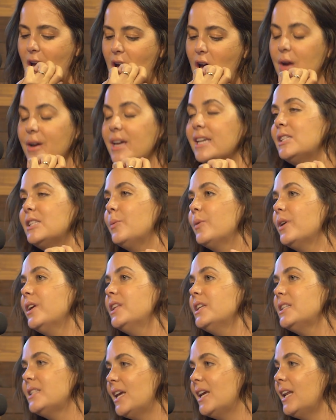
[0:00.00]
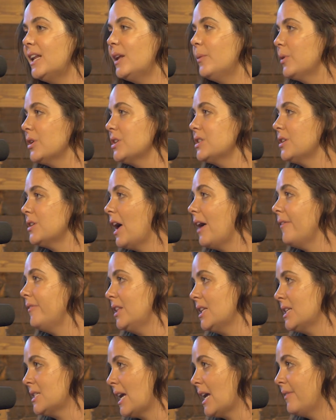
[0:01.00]
Okay, so we're in the 10 and we're still
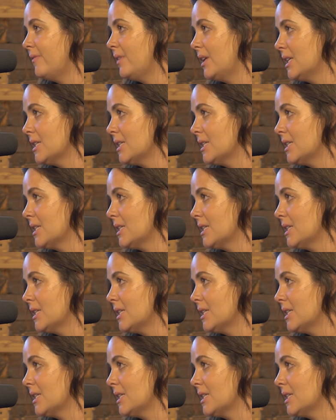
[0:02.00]
having this IV